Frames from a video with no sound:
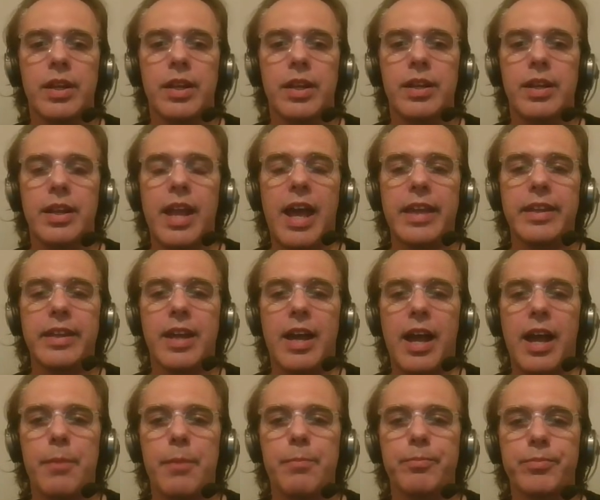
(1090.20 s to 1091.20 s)
like
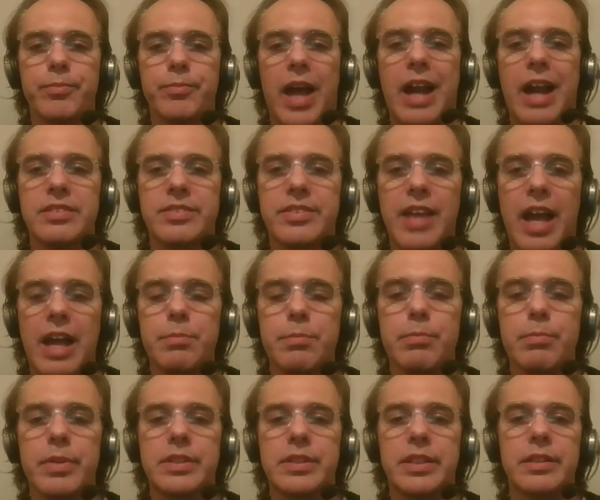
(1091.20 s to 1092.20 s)

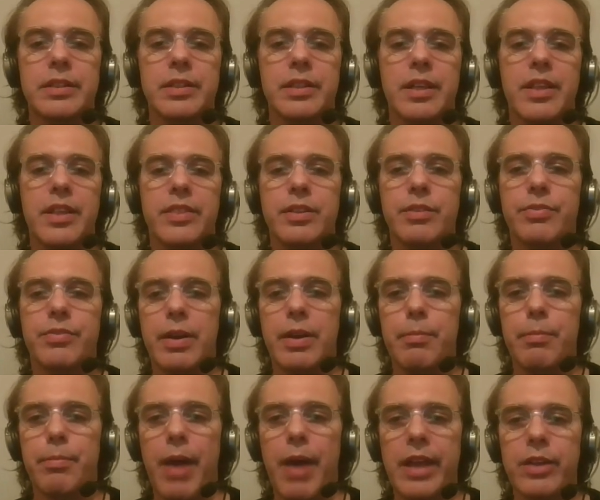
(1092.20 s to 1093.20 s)
Alzheimer,
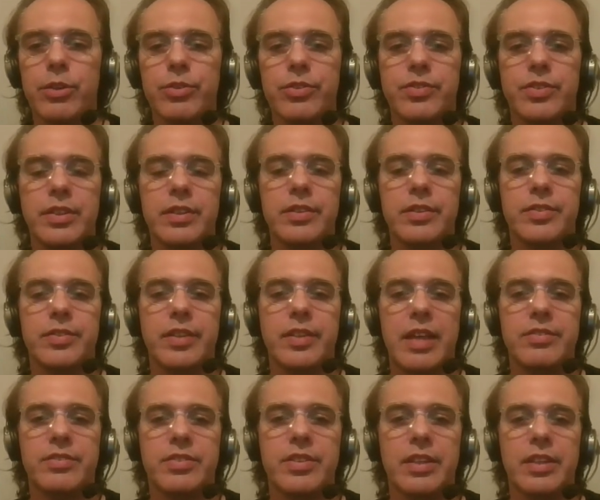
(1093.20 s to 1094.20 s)
different viruses,
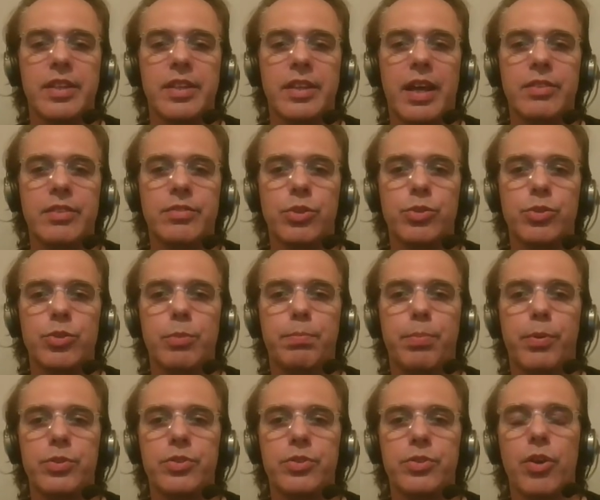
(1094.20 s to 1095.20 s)
etc. So you
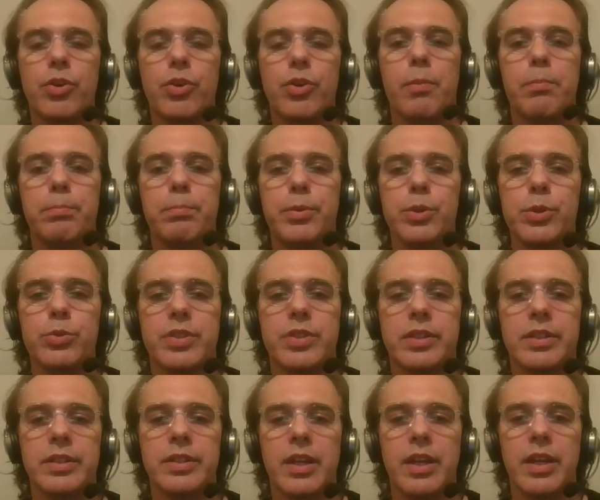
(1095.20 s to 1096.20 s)
put your
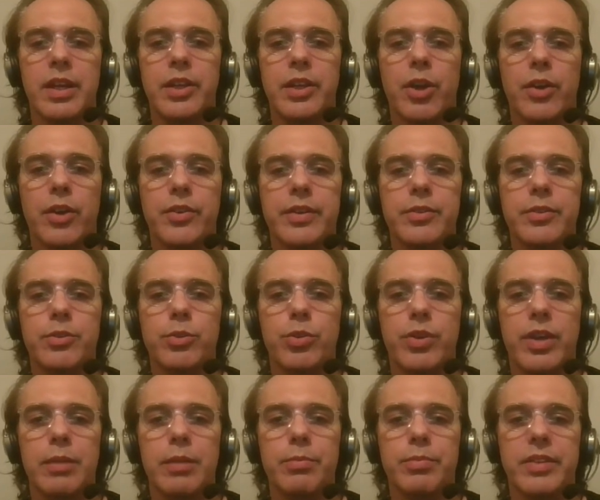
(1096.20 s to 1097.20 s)
computer in order to
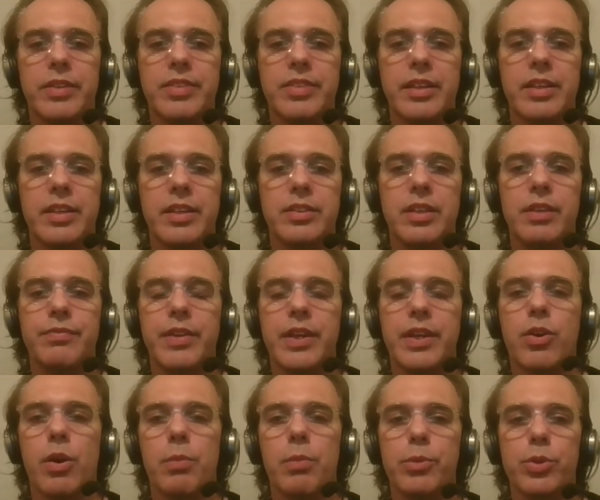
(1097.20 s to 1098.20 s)
help the
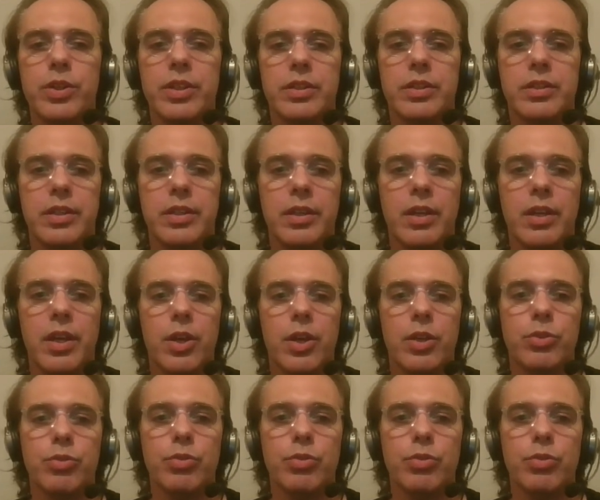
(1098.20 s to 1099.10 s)
scientific community to